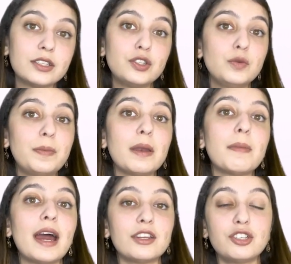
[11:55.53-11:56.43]

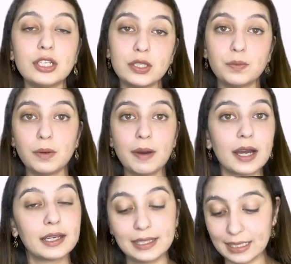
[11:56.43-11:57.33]

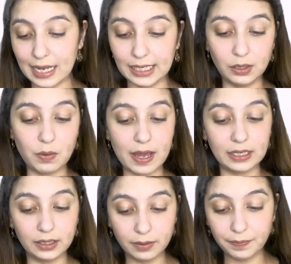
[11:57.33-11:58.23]
supermarkets anywhere
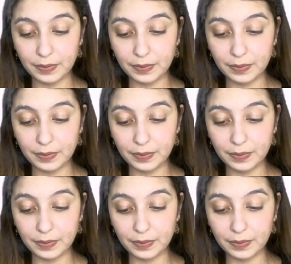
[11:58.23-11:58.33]
near?